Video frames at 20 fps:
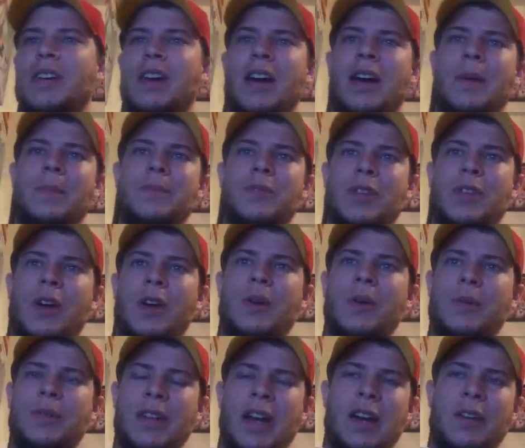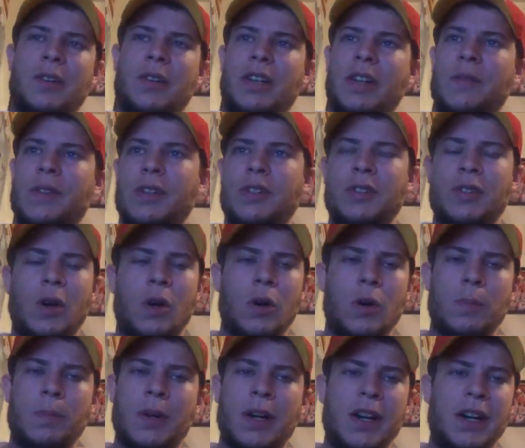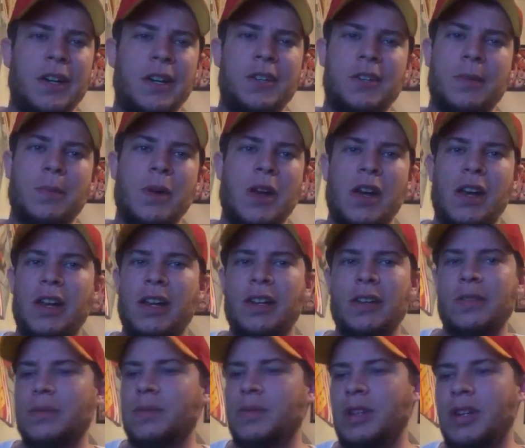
So now they're giving us the whole Brady shebang,